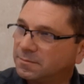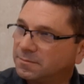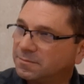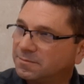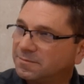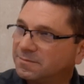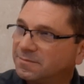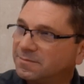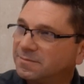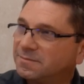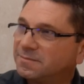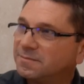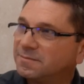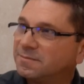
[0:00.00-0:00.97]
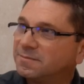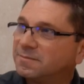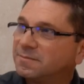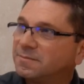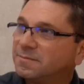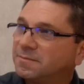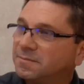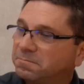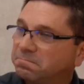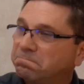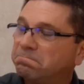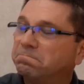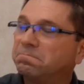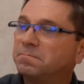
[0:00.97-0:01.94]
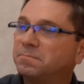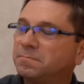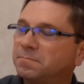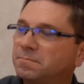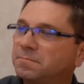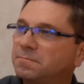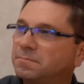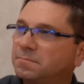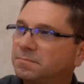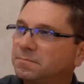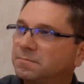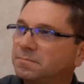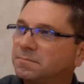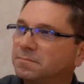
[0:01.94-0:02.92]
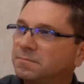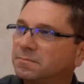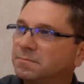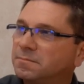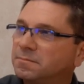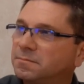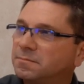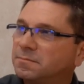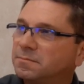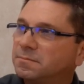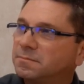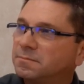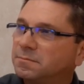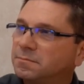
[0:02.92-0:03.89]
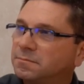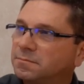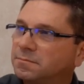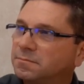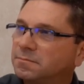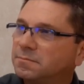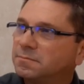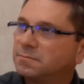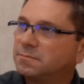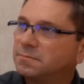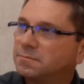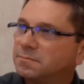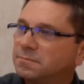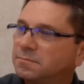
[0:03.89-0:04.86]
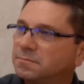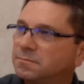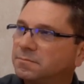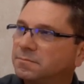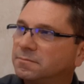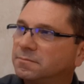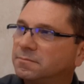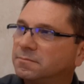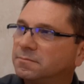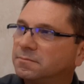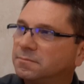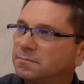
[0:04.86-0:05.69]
This person isn't speaking.